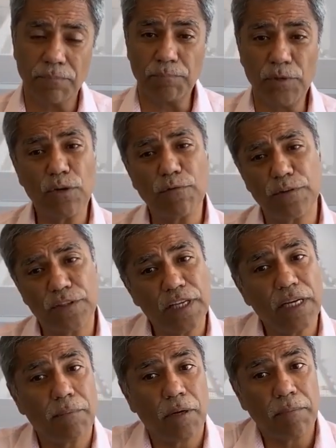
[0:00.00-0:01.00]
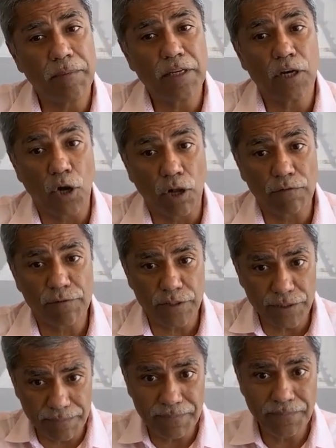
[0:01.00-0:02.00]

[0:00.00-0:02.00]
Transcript: beautiful thing about being a golfer